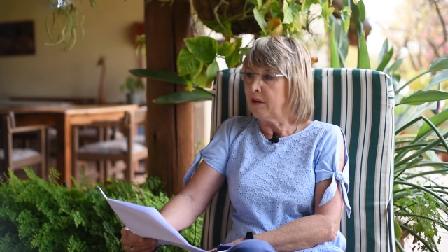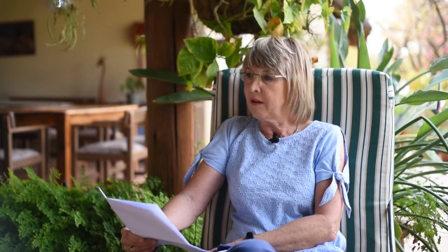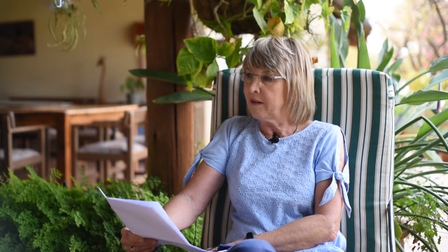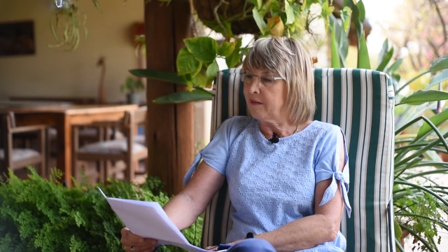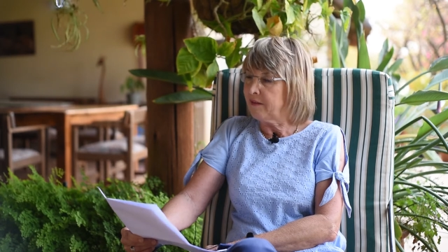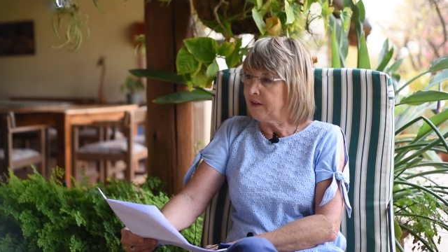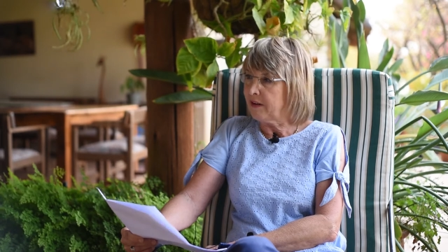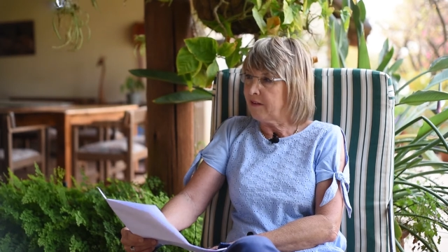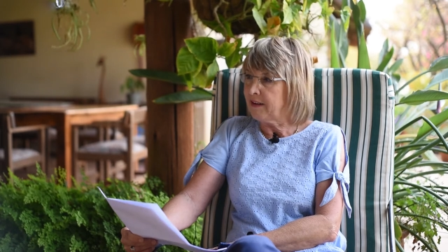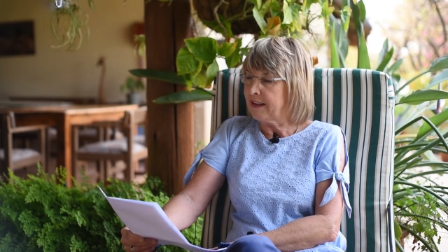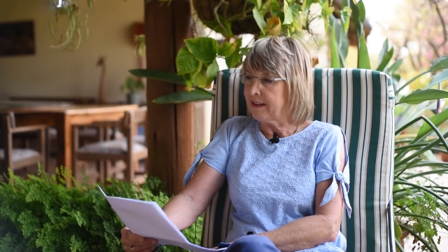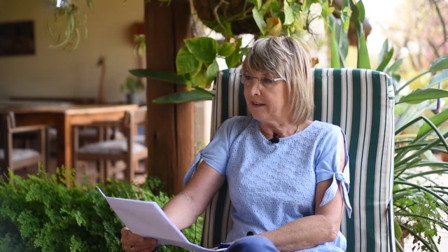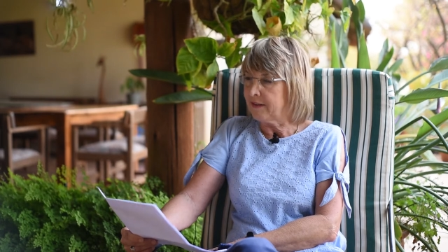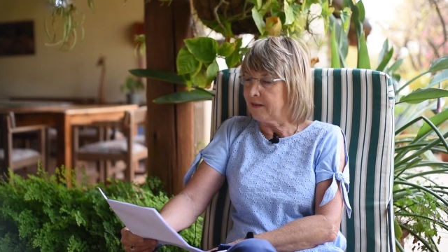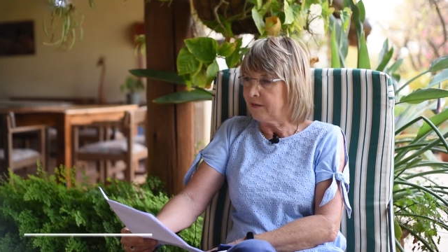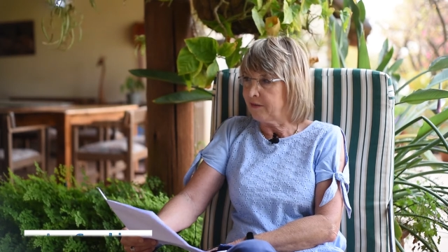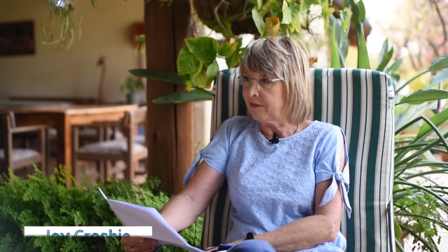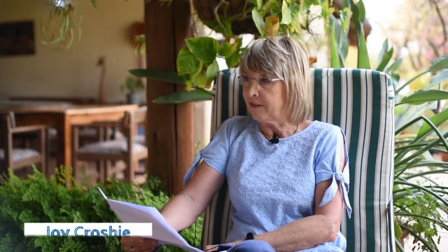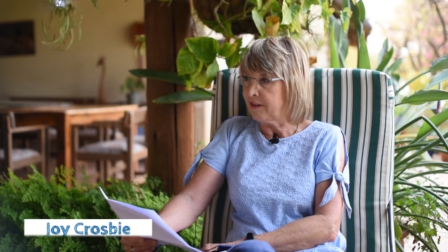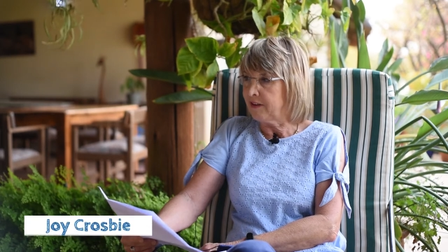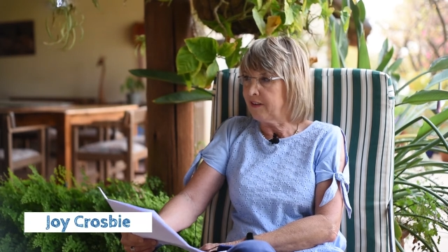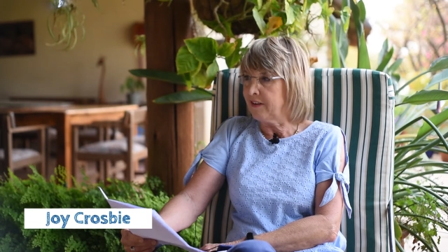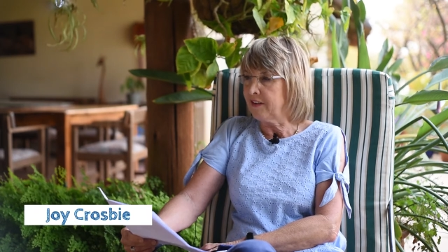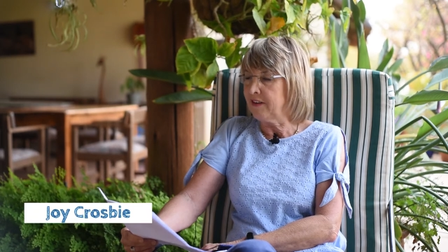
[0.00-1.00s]
people are very
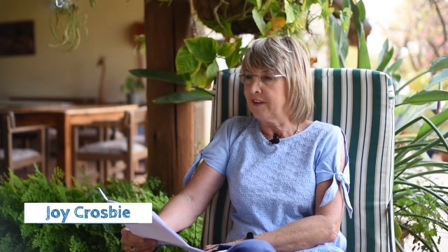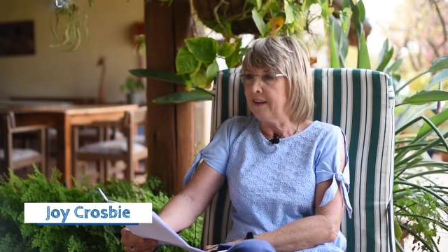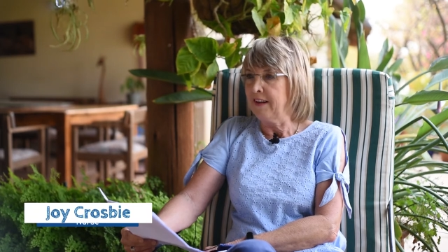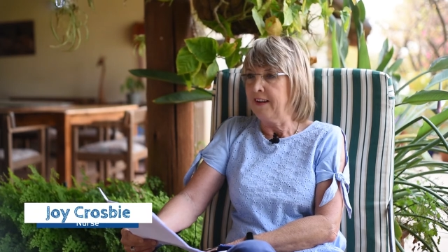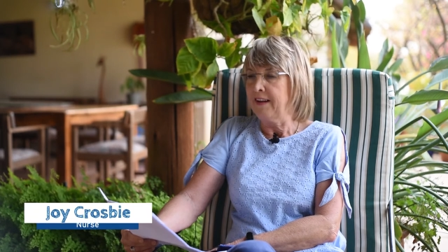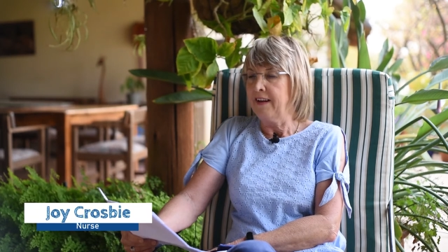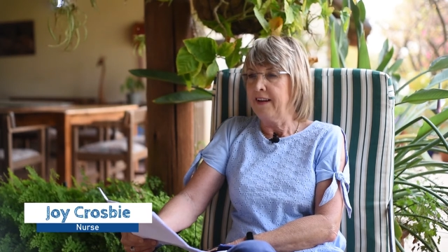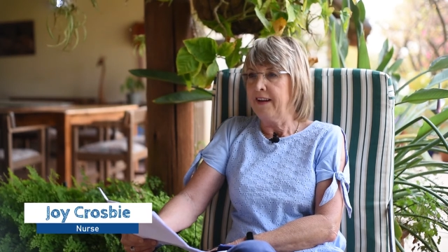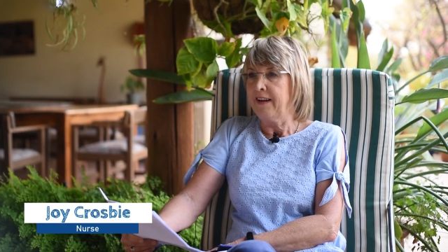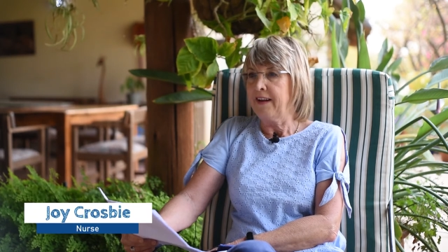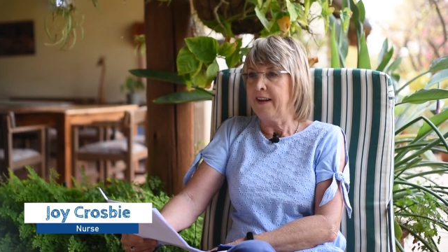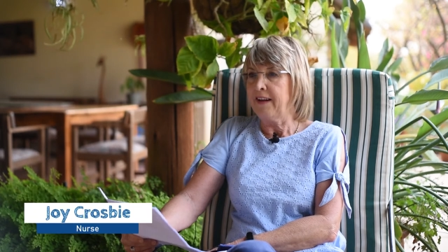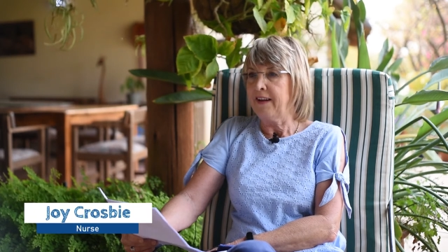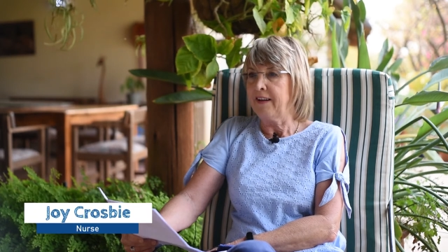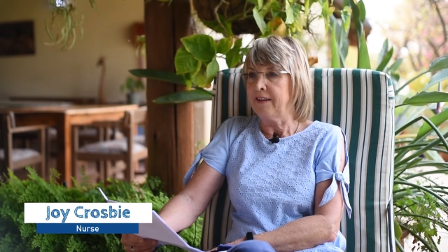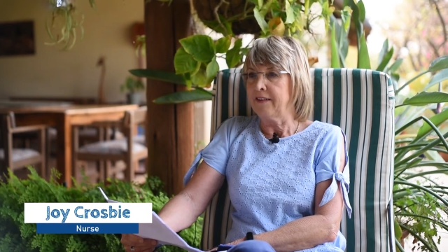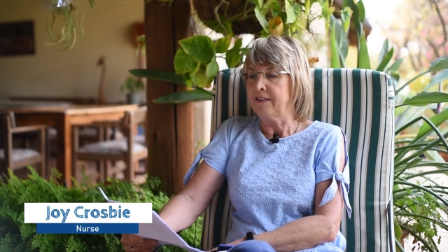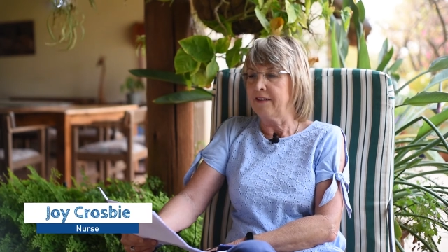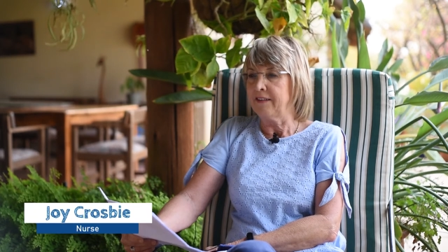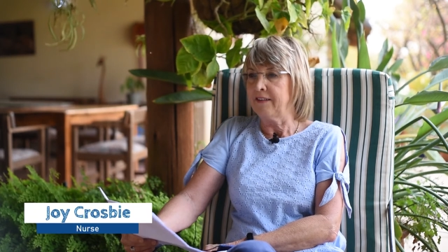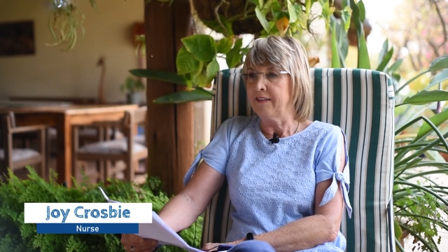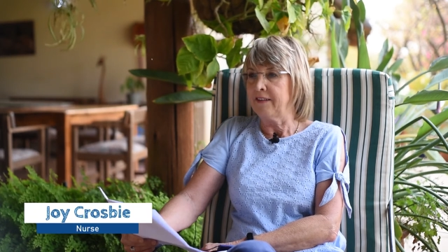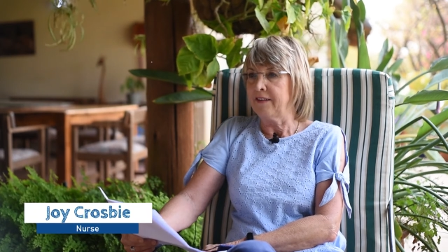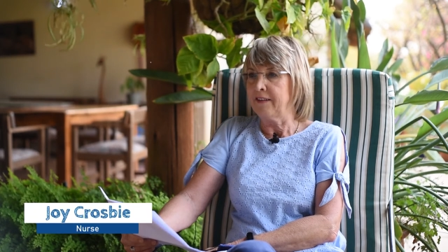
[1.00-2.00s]
different
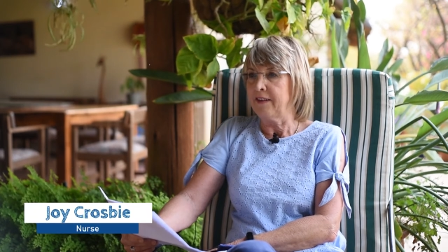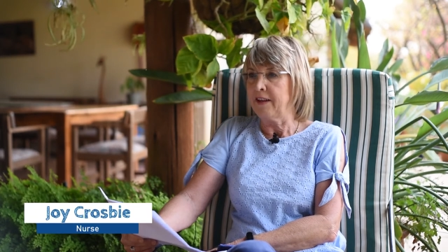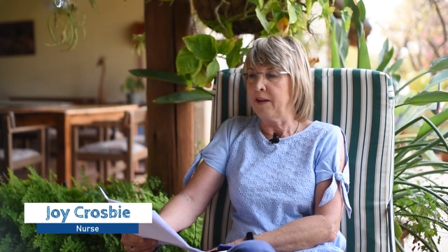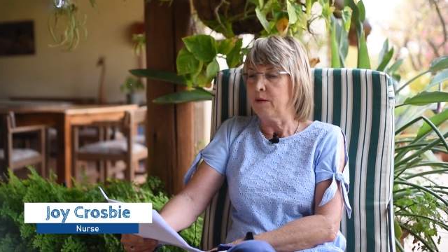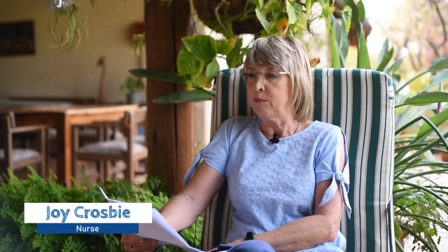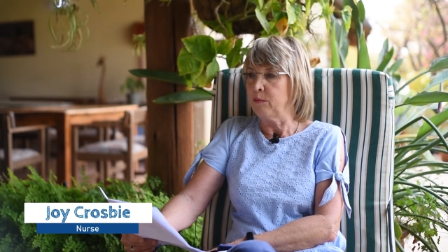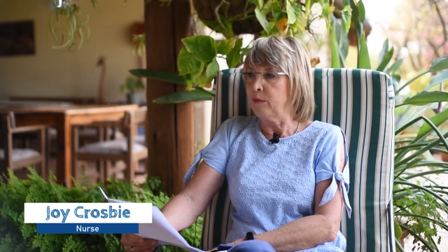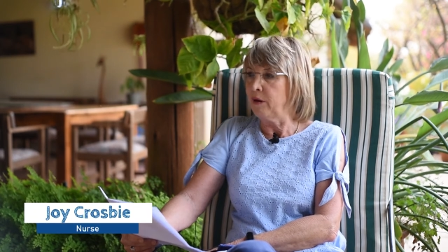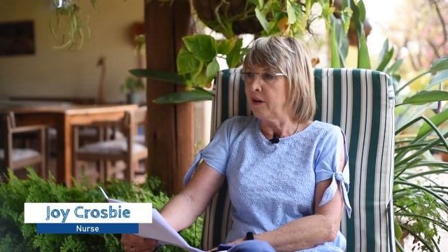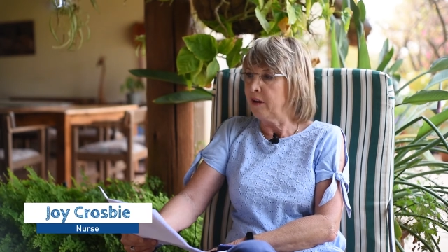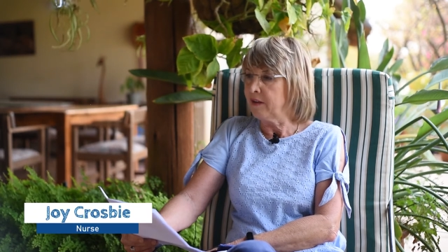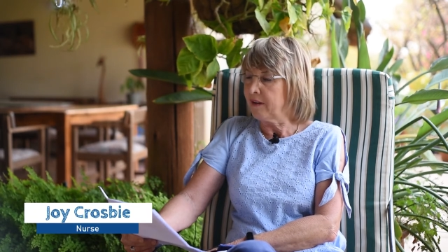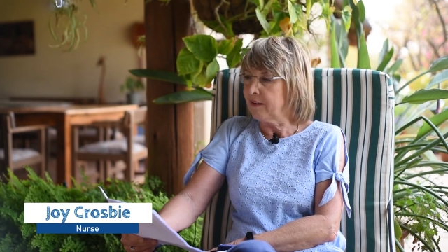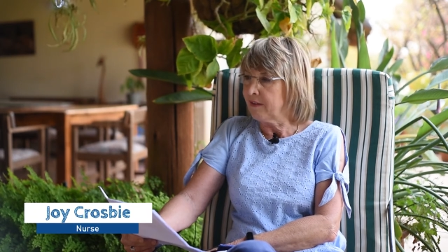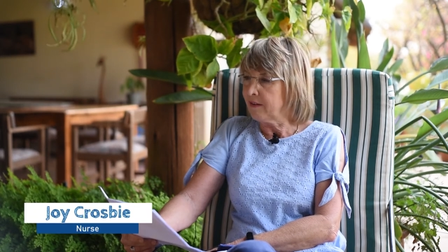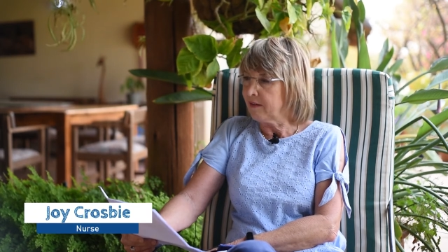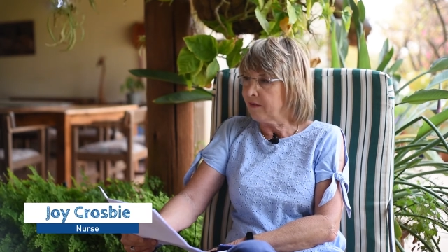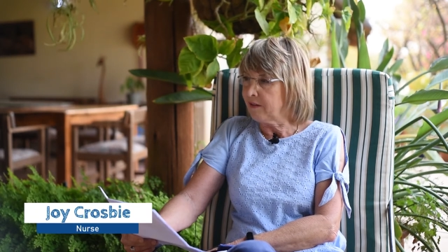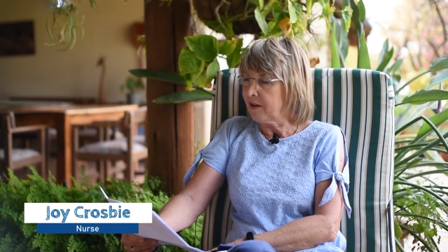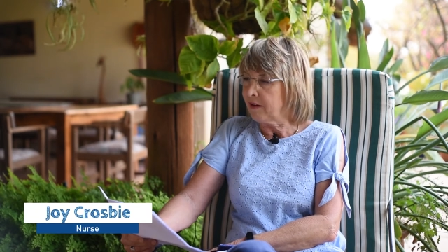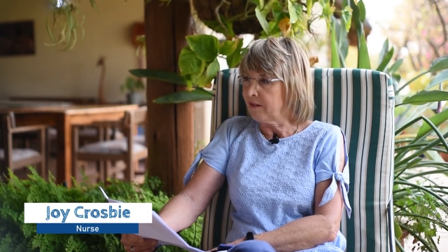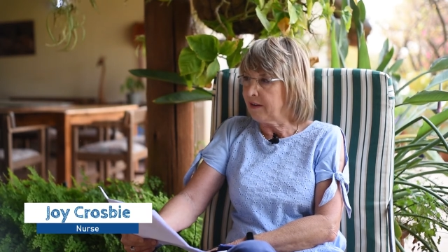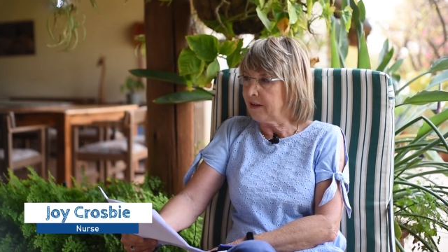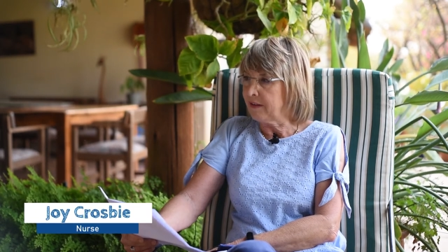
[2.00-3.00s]
and their
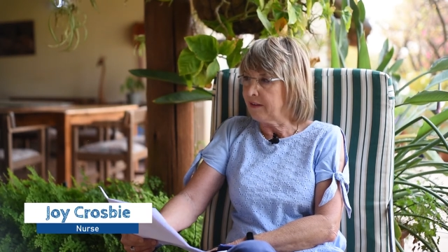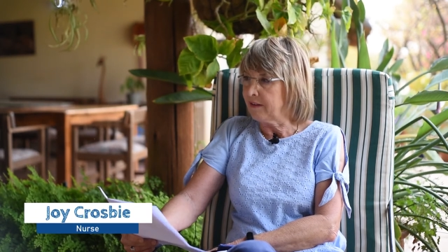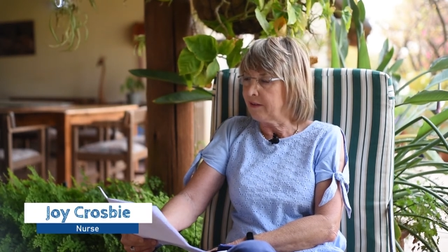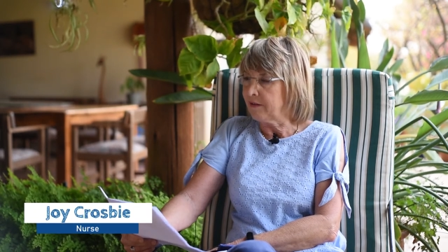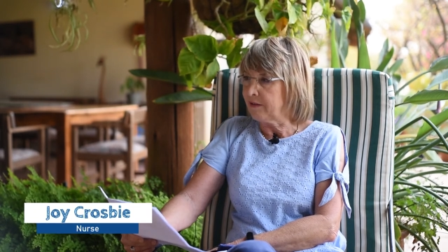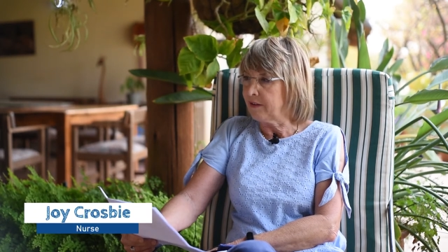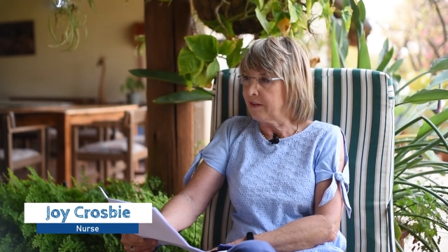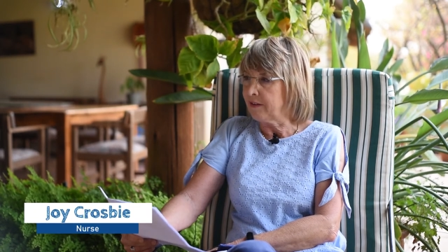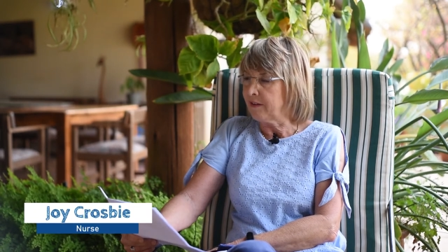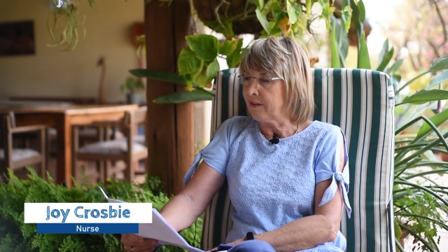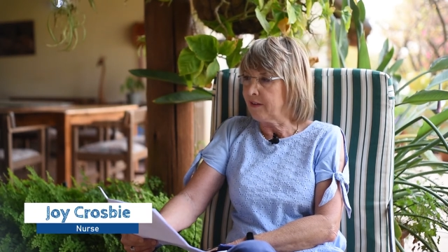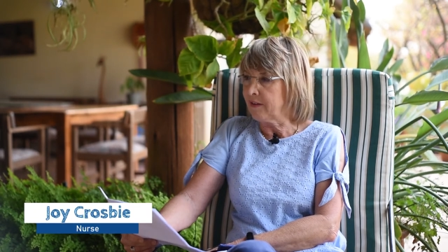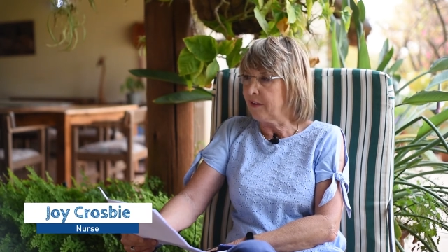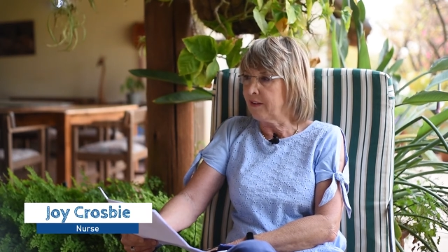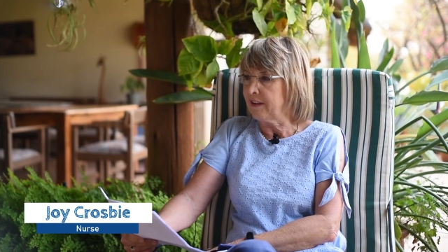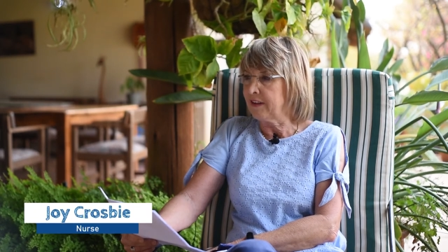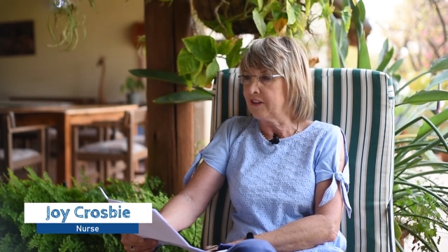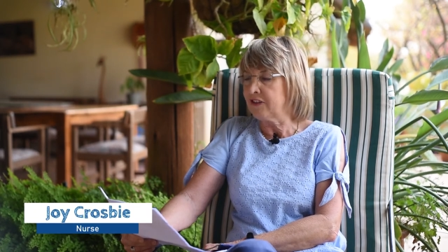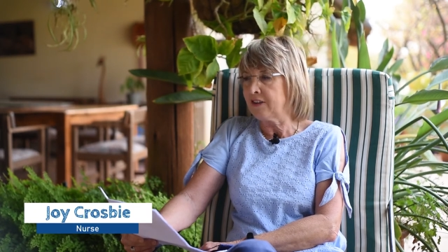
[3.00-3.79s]
work is very different,